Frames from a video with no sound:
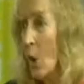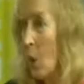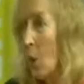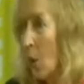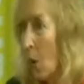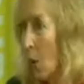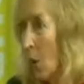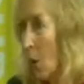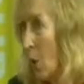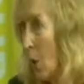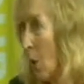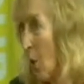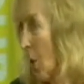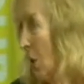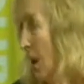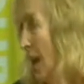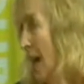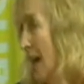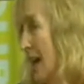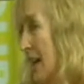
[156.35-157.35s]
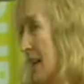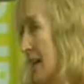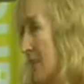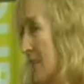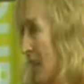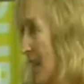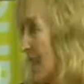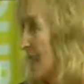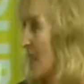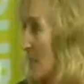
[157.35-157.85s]
or
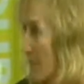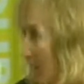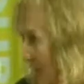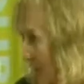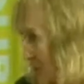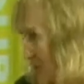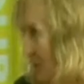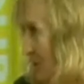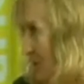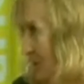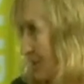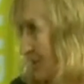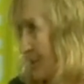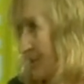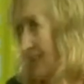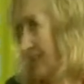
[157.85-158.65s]
a special